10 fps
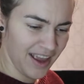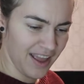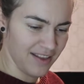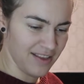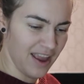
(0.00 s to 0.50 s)

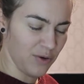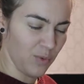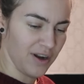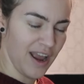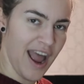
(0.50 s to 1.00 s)
And then
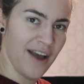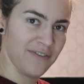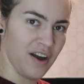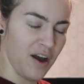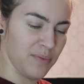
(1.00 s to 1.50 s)

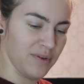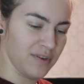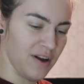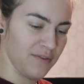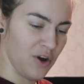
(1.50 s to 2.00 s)
1/2 cup
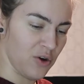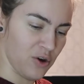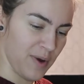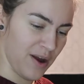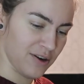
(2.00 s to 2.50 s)
of
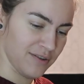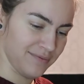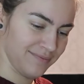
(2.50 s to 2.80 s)
cocoa powder.